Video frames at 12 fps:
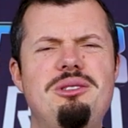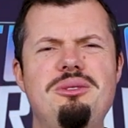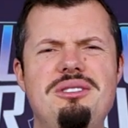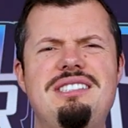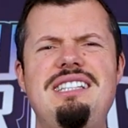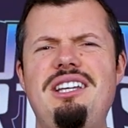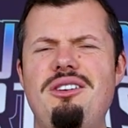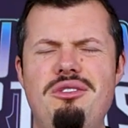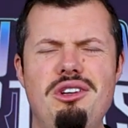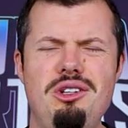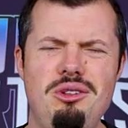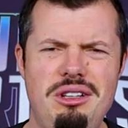Tortoise Tech. If
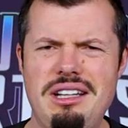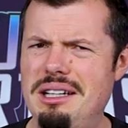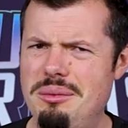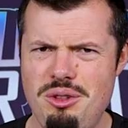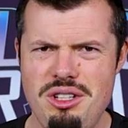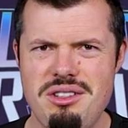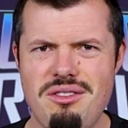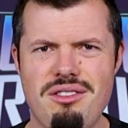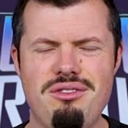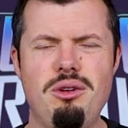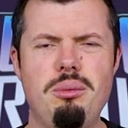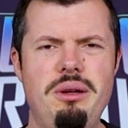you're new here, I'm Reese of the
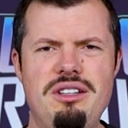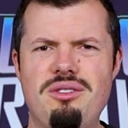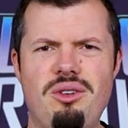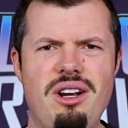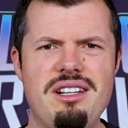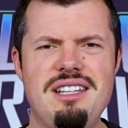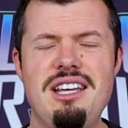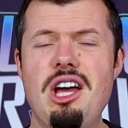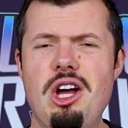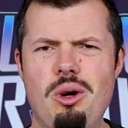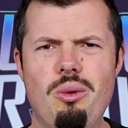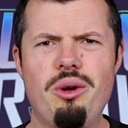4-piece variety,
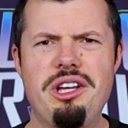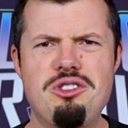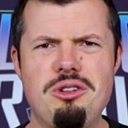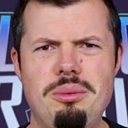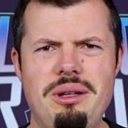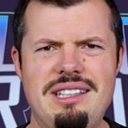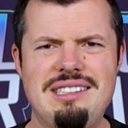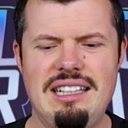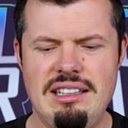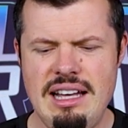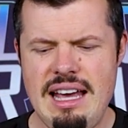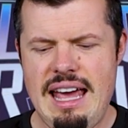a Wookie Triple
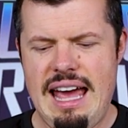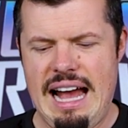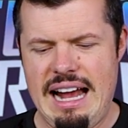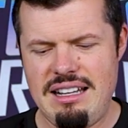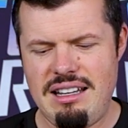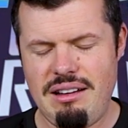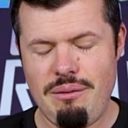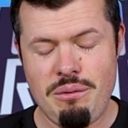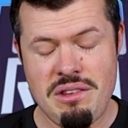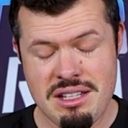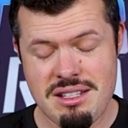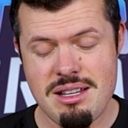XL, and
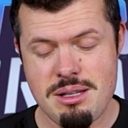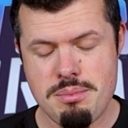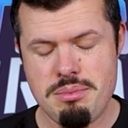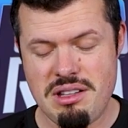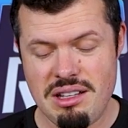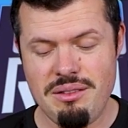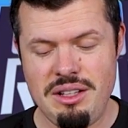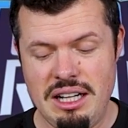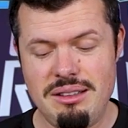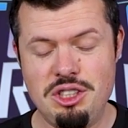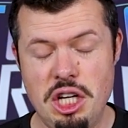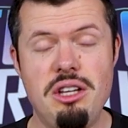this is,
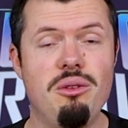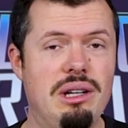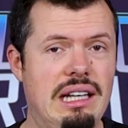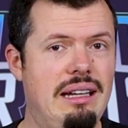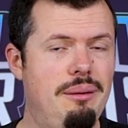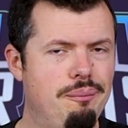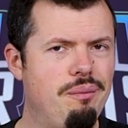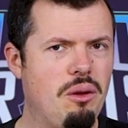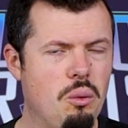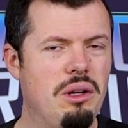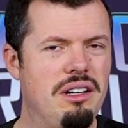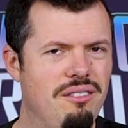genuinely
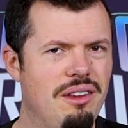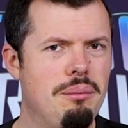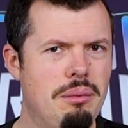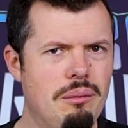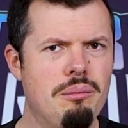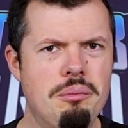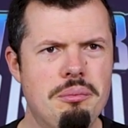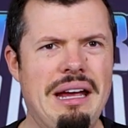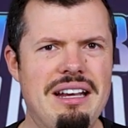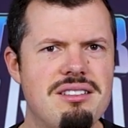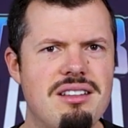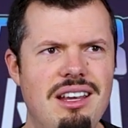one of the
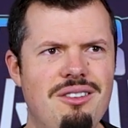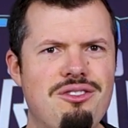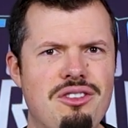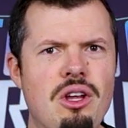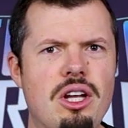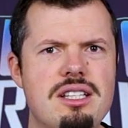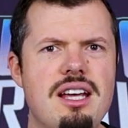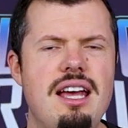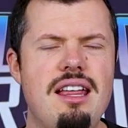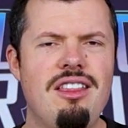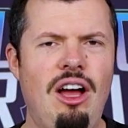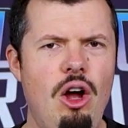best, if not
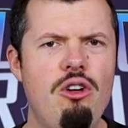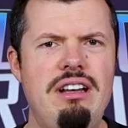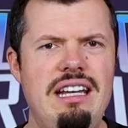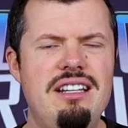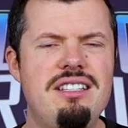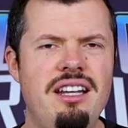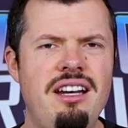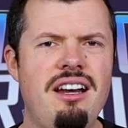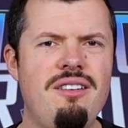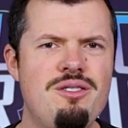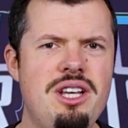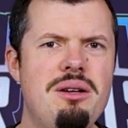the only 10 out
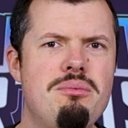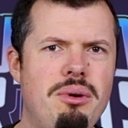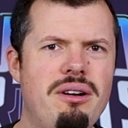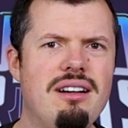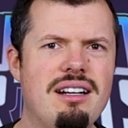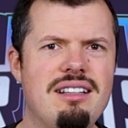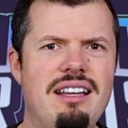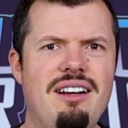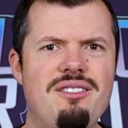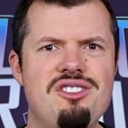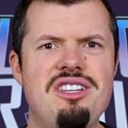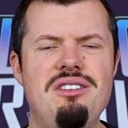of 10 product that
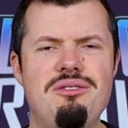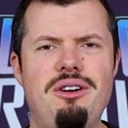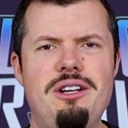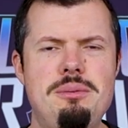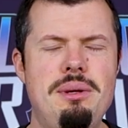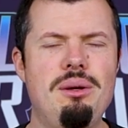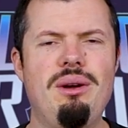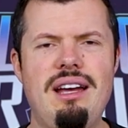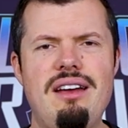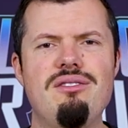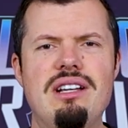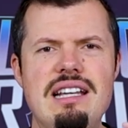I've seen for HP where I
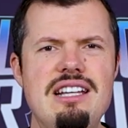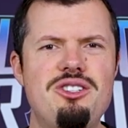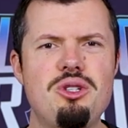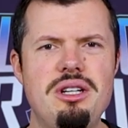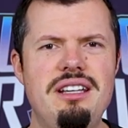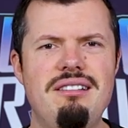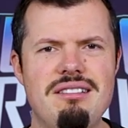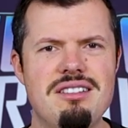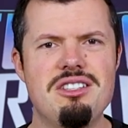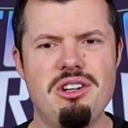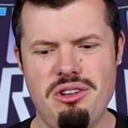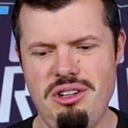have literally
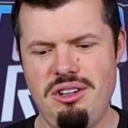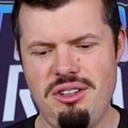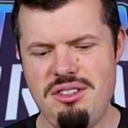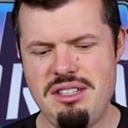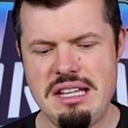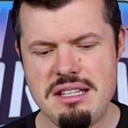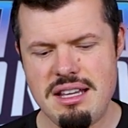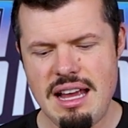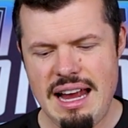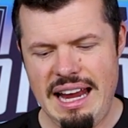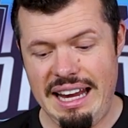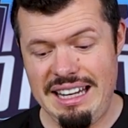zero notes. This,
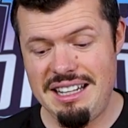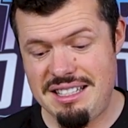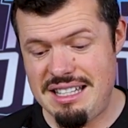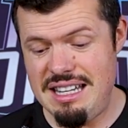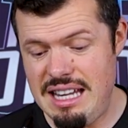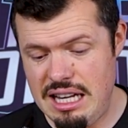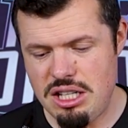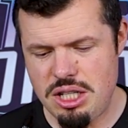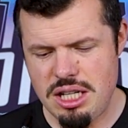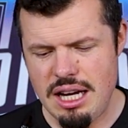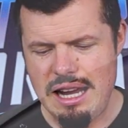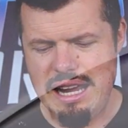in its niche,